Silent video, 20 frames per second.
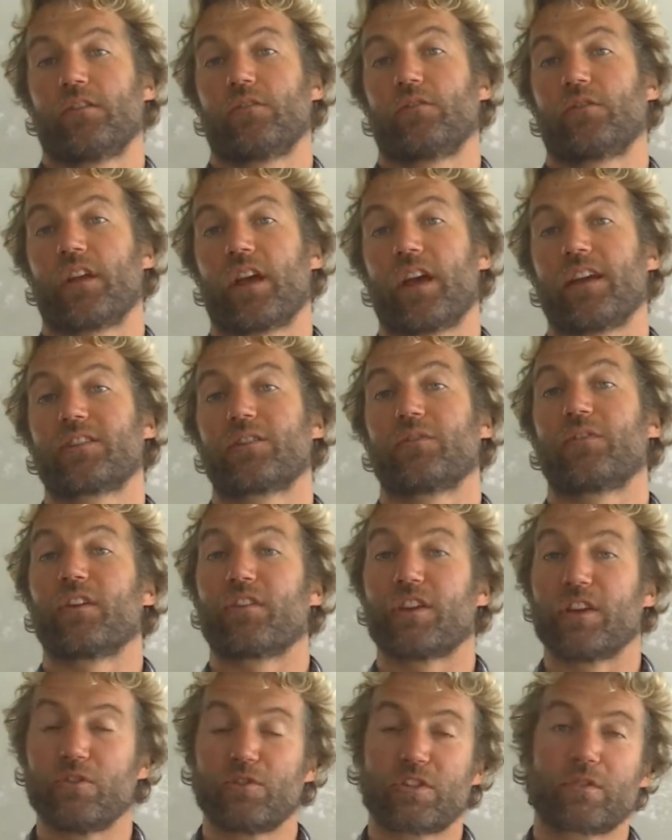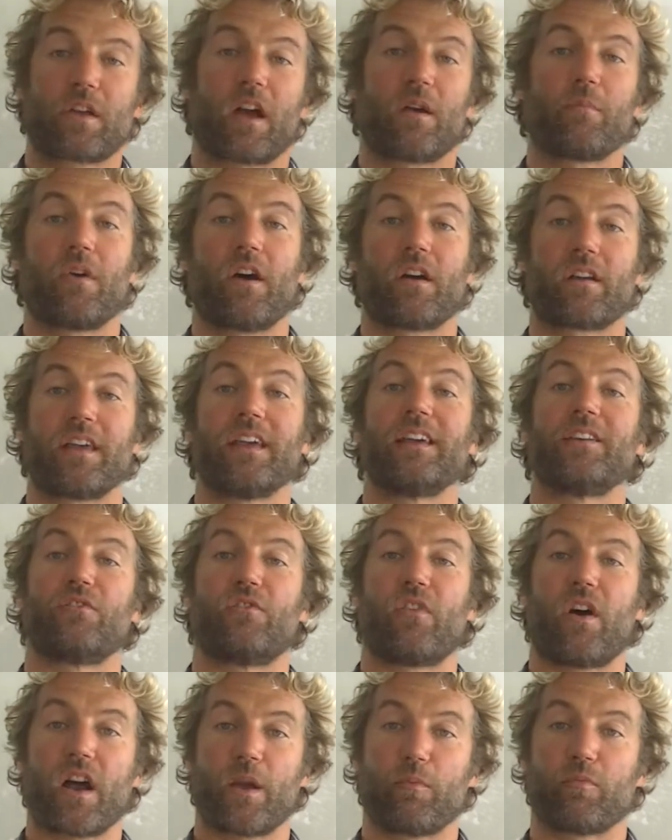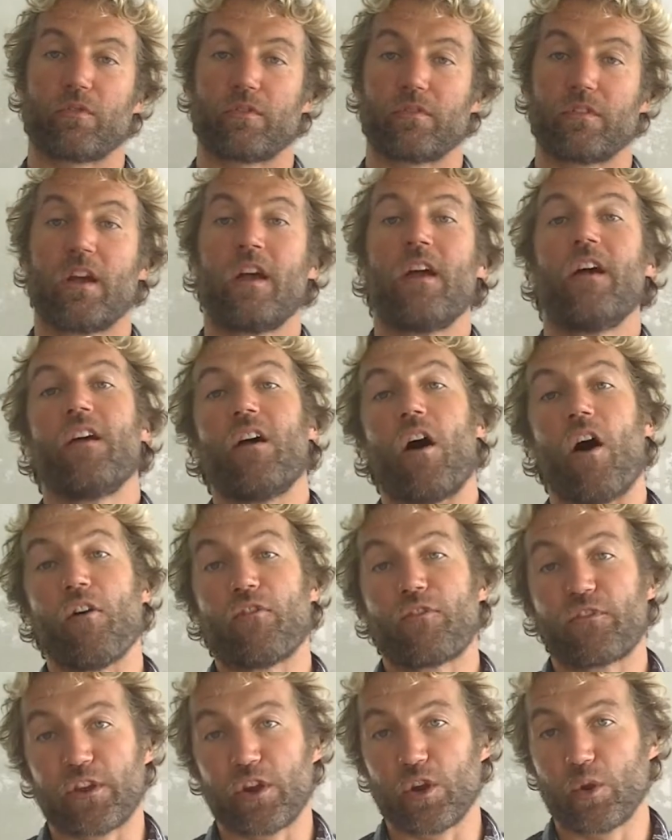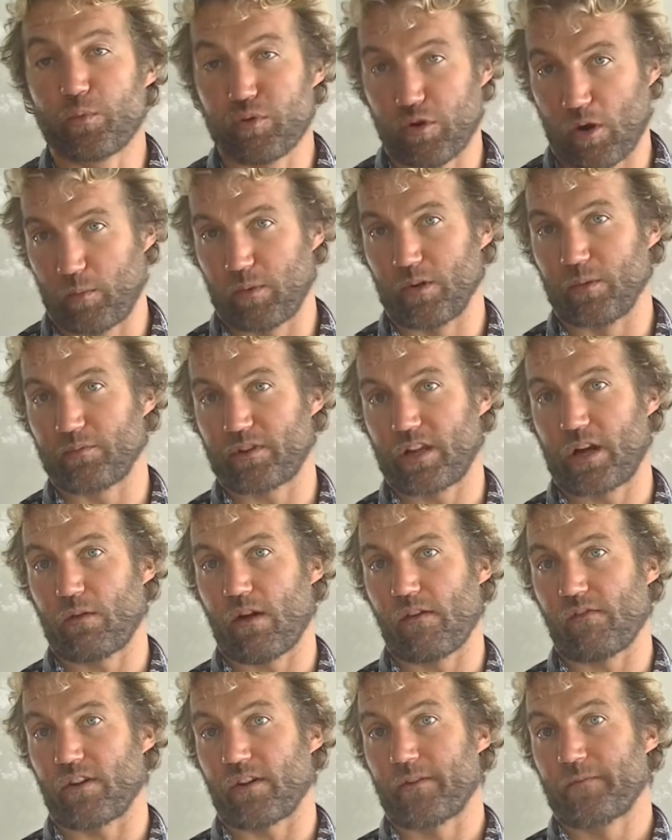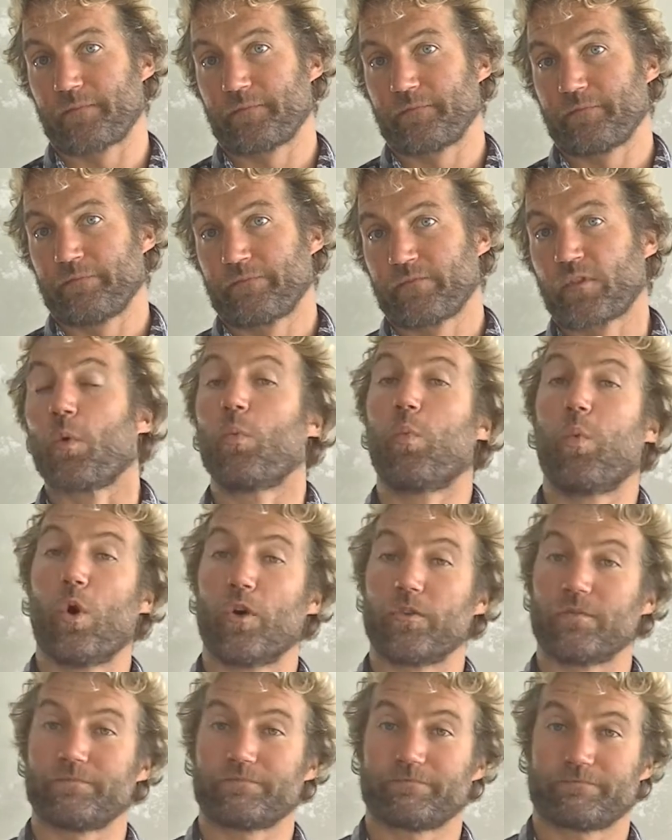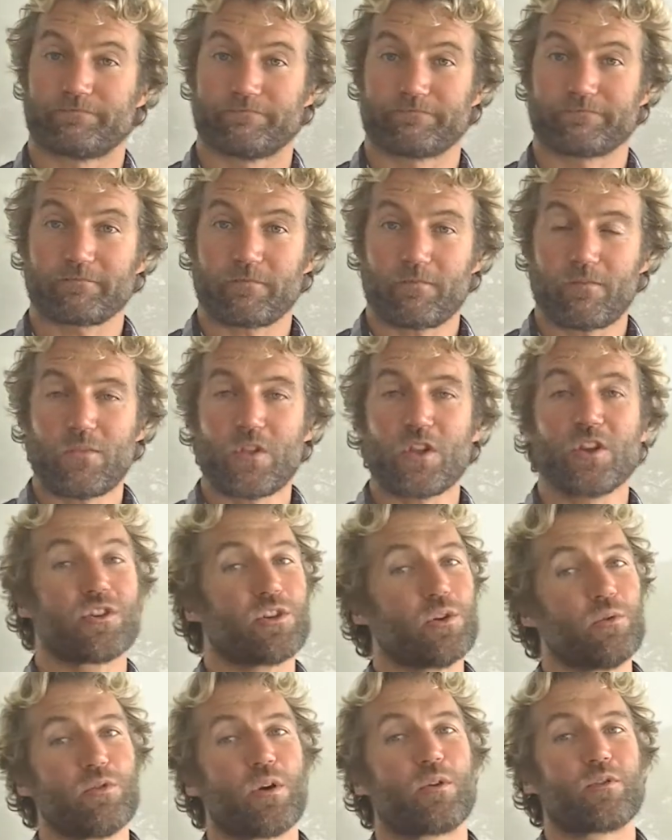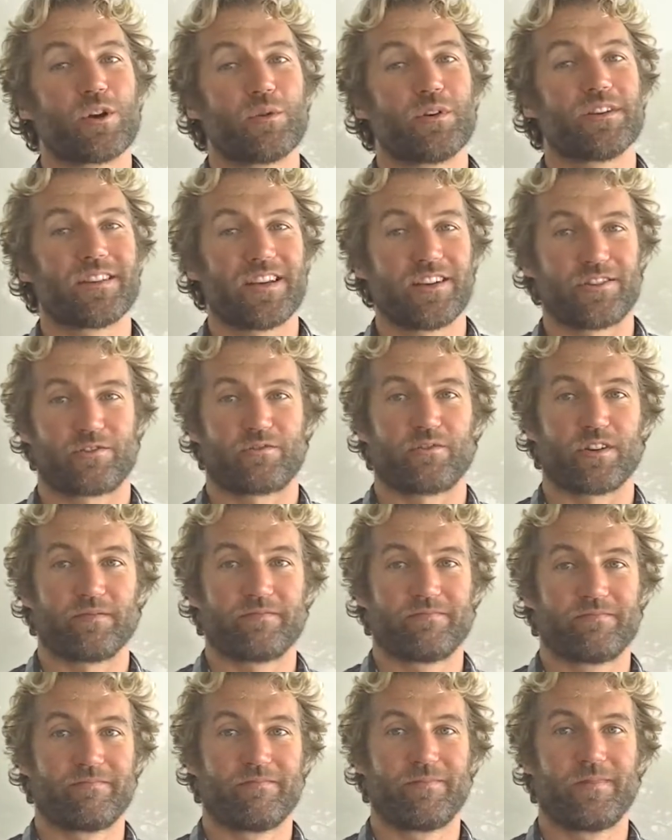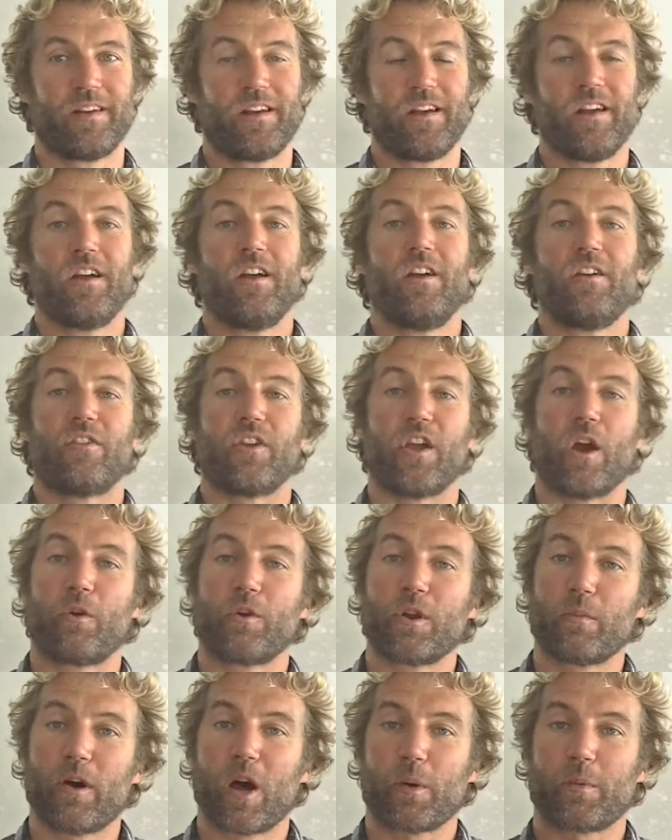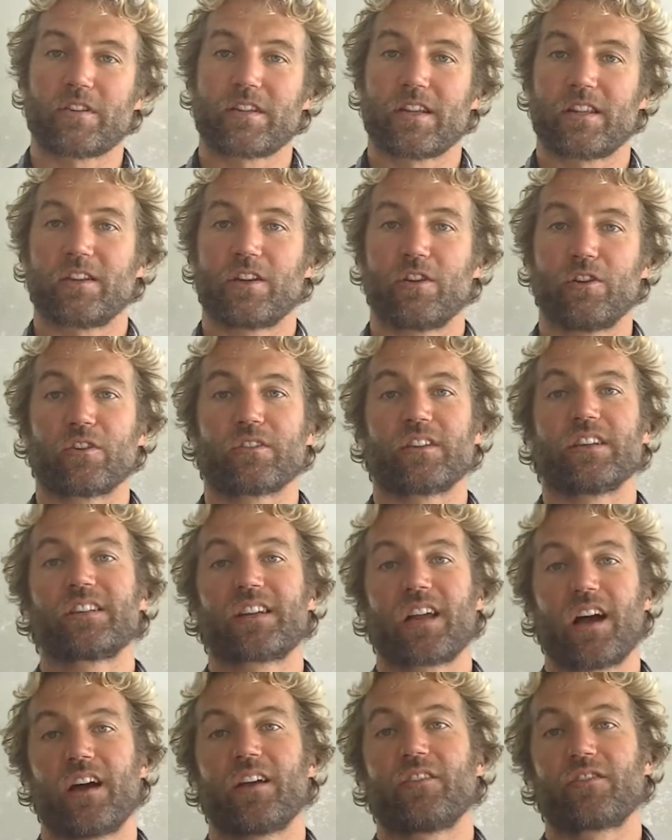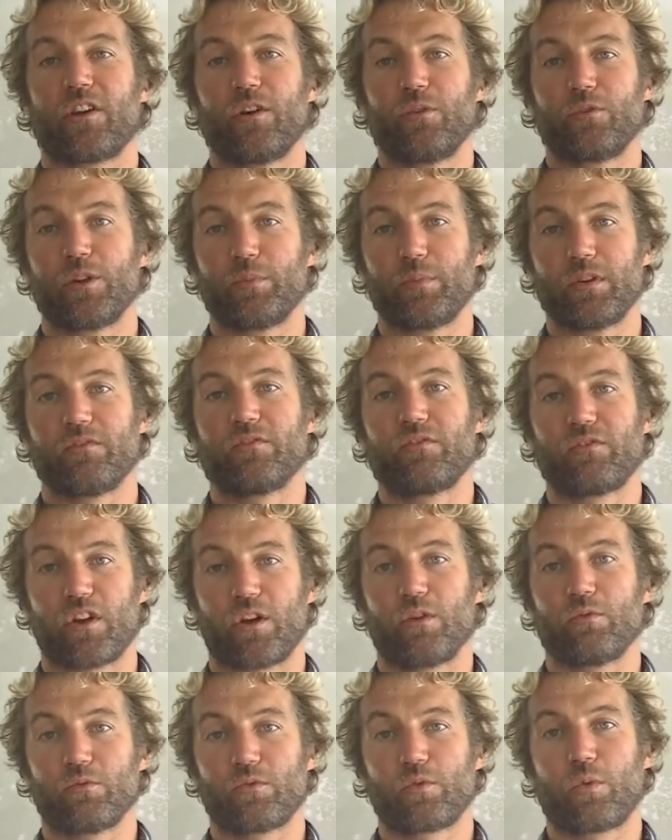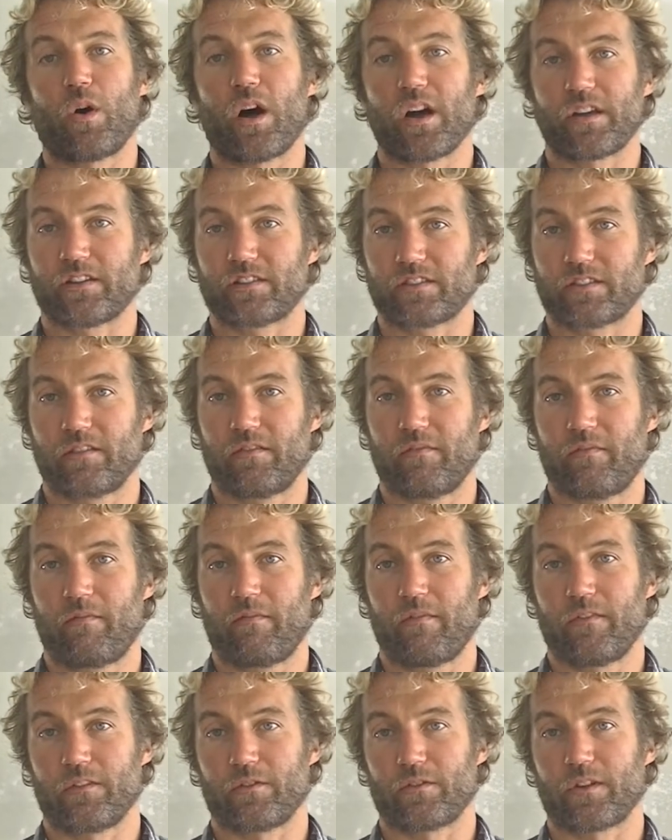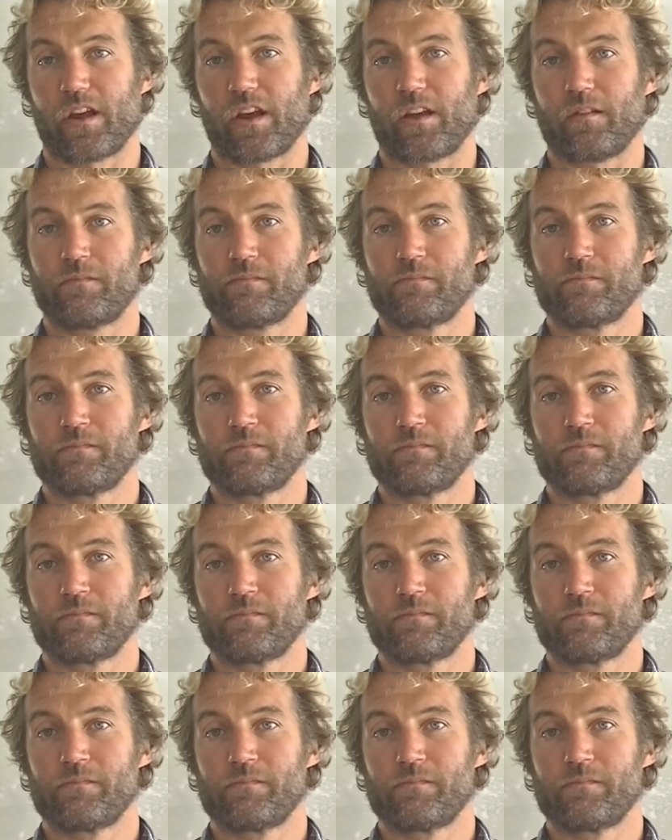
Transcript: Okay, so the used kite market is vibrant. A few problems, however. One, you don't know its history. The owner might be telling you, look, this kite's only been flown twice okay?